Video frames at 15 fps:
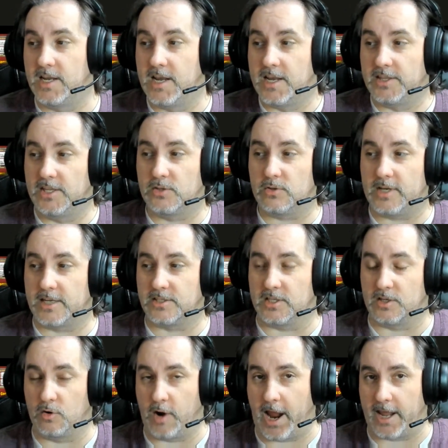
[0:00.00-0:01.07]
This one has the
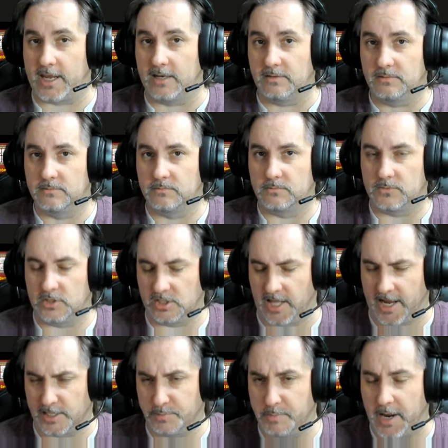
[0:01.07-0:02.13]
Kraken
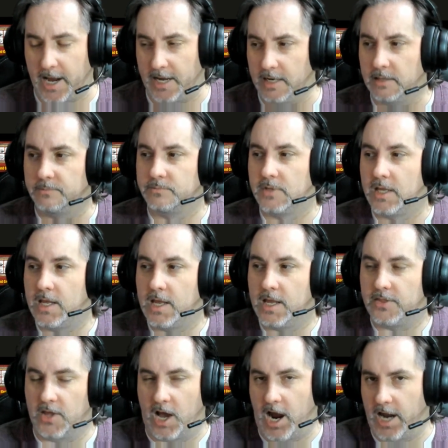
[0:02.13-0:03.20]
/ Bane,
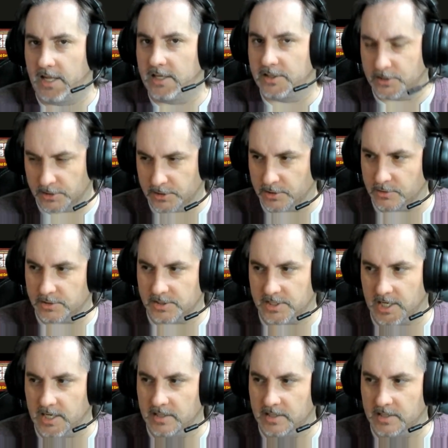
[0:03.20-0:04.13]
the Highlander 2C,